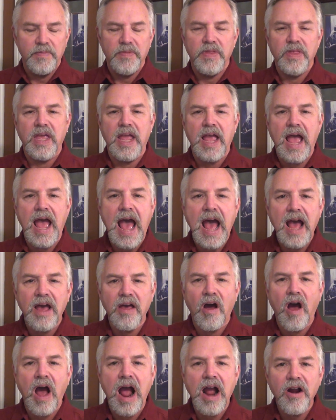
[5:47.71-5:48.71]
The,
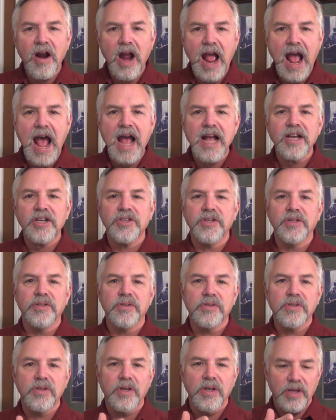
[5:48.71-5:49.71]
our
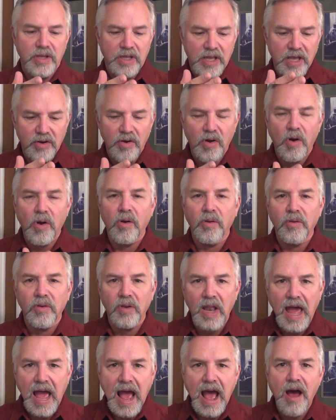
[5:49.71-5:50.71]
actions can
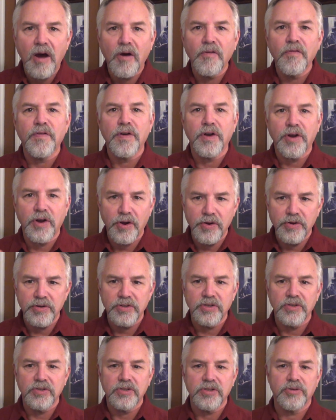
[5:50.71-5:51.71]
allow for
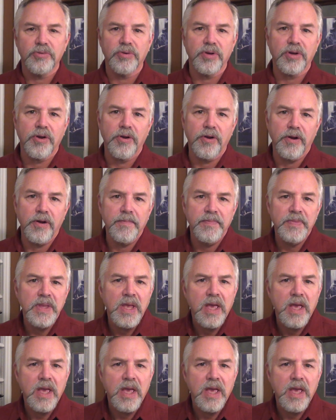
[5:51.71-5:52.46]
curses to occur.